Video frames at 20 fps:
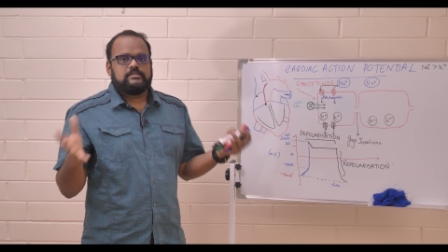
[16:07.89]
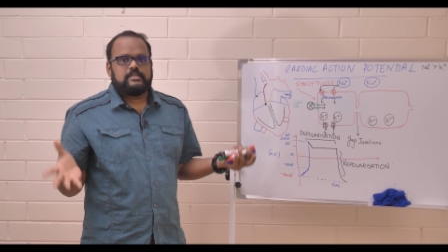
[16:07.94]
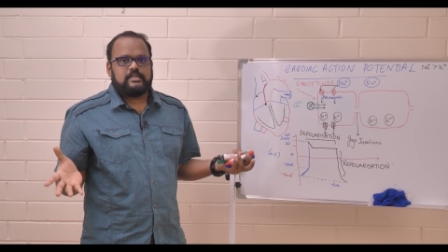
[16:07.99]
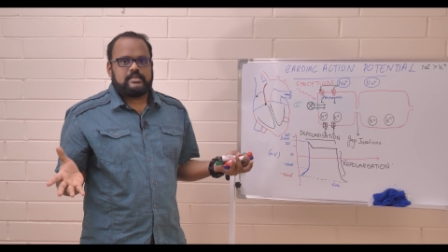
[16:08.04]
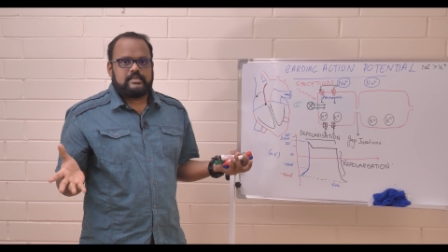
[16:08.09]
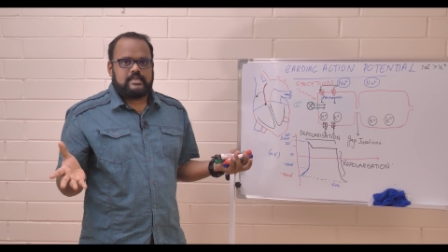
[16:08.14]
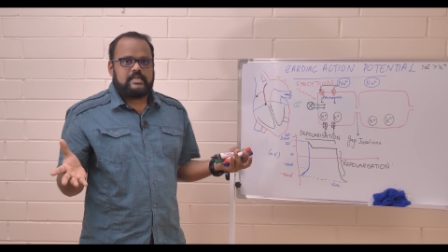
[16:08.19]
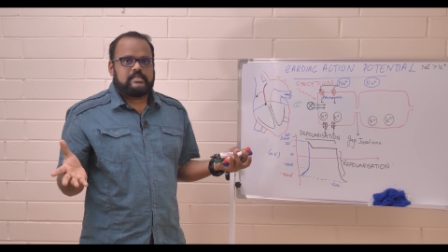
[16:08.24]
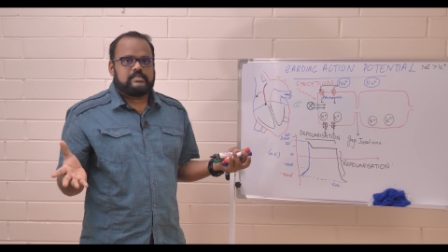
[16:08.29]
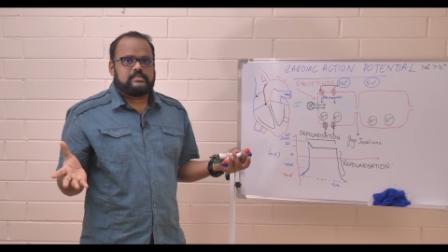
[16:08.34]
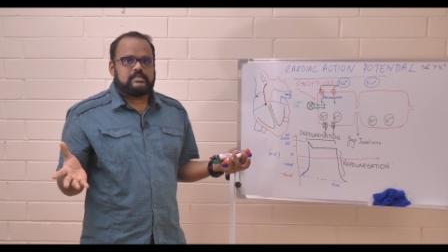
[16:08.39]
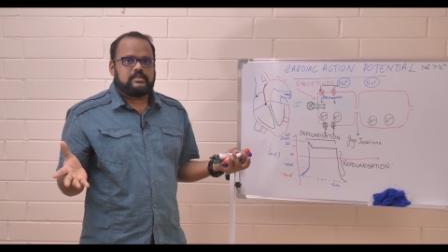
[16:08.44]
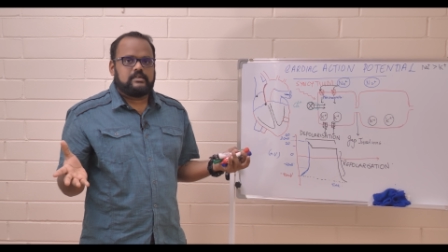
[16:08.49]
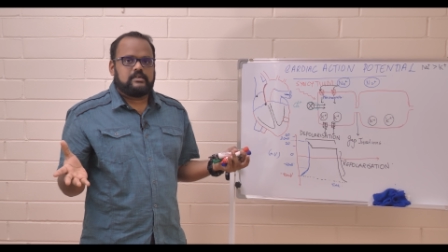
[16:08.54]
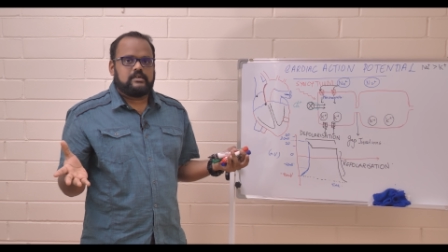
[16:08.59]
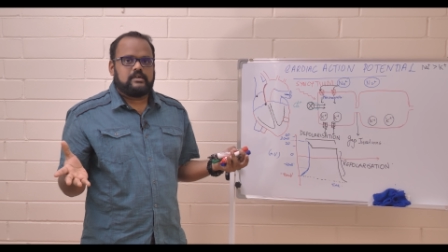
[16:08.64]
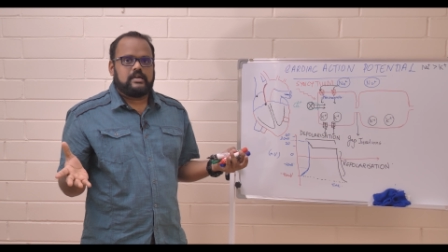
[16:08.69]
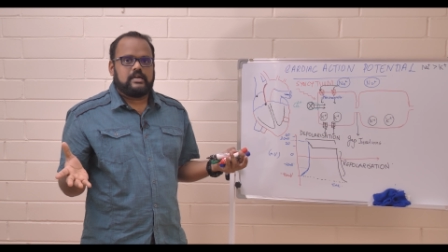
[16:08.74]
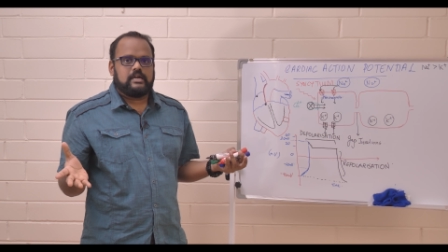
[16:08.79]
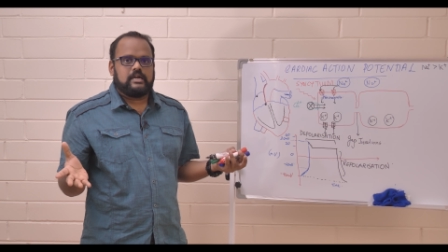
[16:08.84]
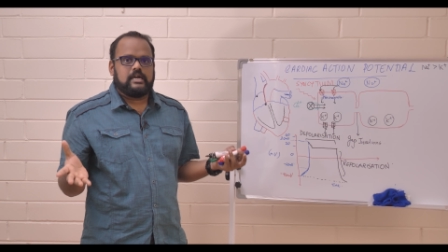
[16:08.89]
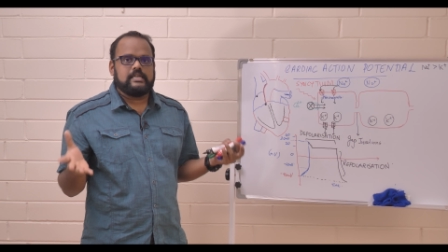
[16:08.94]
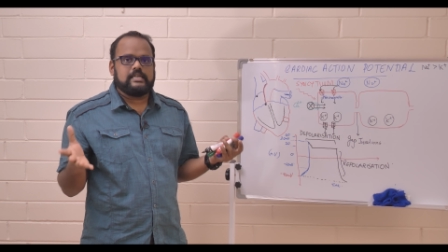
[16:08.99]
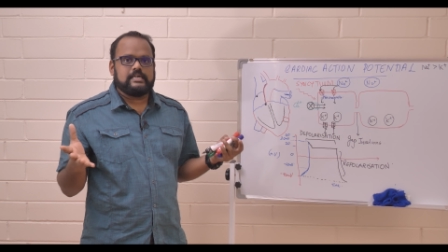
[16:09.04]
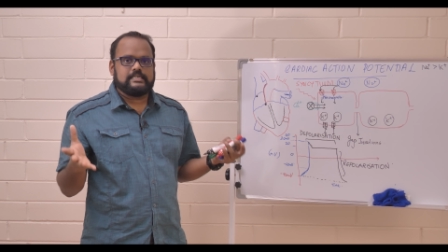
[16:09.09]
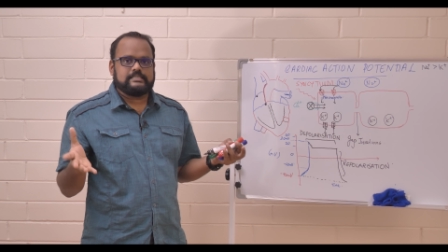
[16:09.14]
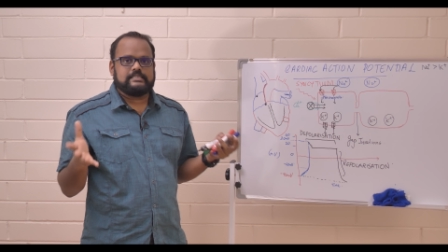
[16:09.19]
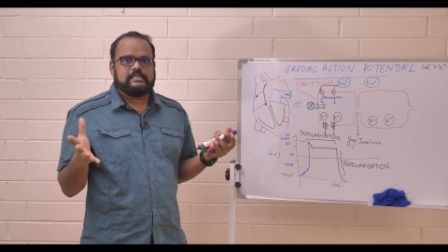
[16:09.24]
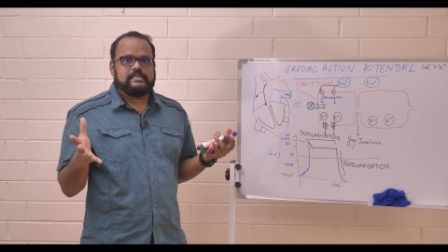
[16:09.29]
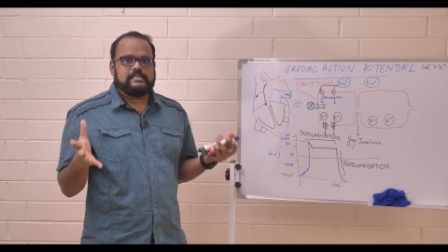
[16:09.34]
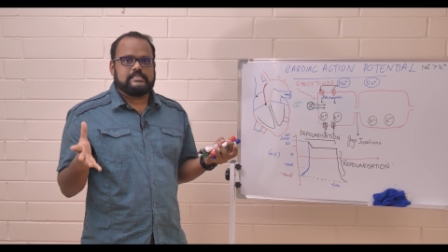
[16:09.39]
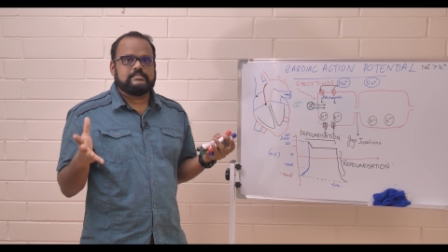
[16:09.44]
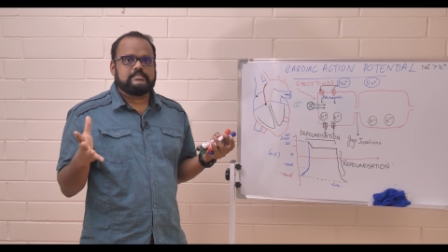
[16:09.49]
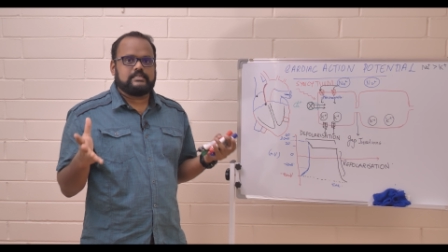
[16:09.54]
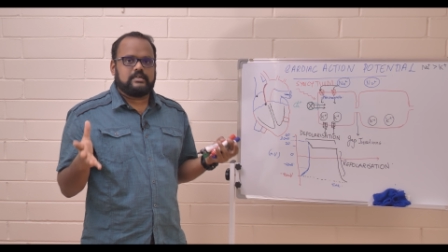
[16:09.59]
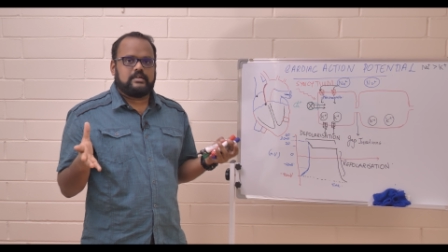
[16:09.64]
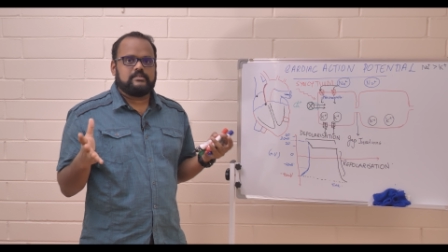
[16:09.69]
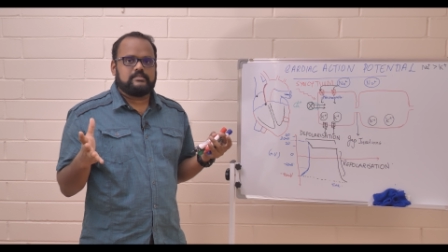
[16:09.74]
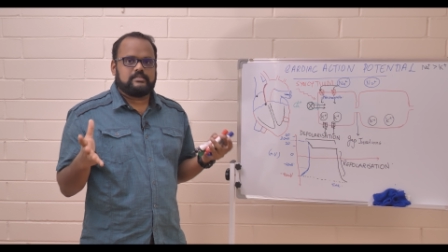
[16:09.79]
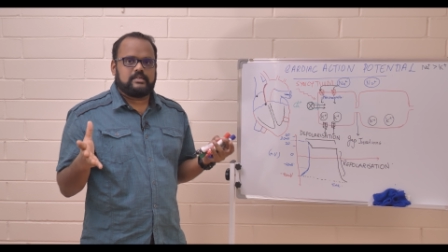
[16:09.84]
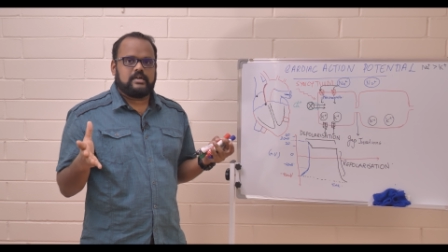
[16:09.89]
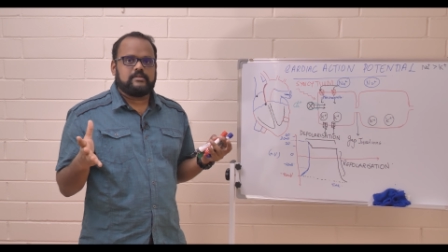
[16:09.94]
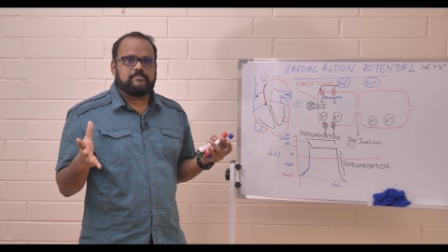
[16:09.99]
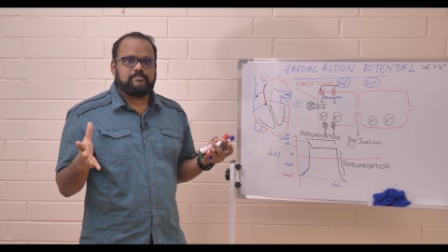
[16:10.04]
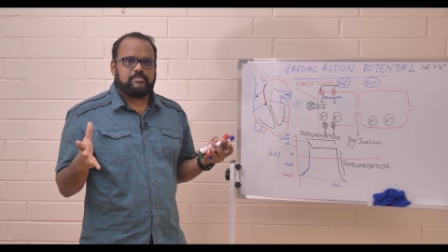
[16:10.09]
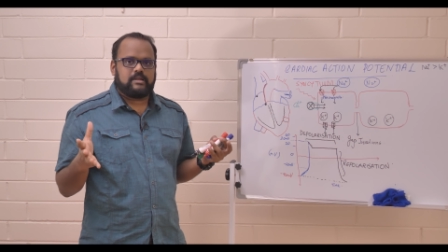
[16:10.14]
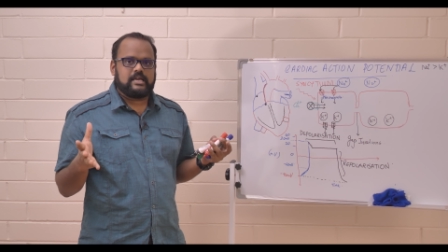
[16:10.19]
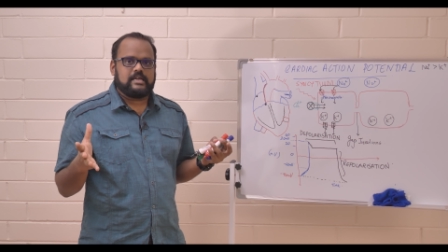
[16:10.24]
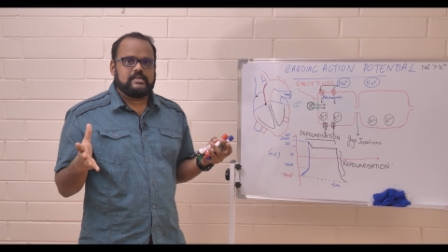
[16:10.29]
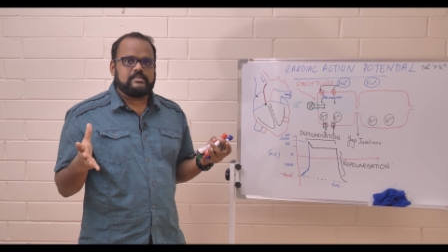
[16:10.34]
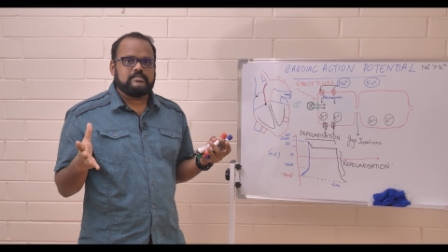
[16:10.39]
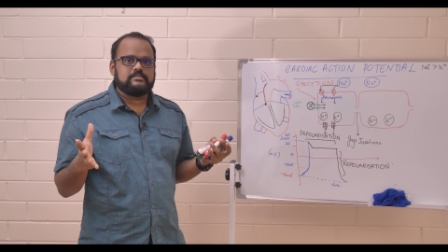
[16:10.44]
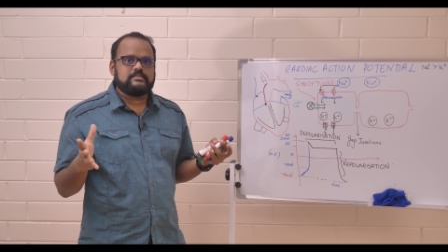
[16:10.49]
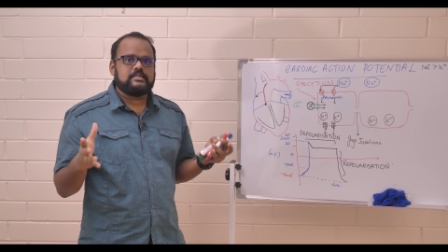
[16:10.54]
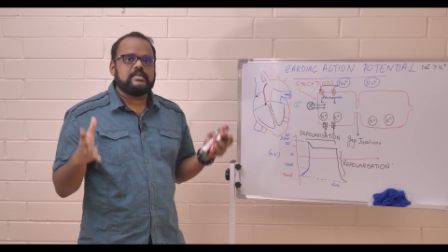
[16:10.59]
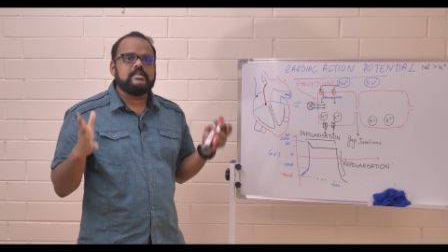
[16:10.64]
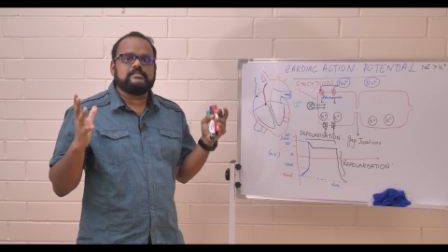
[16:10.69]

the net energy inside that place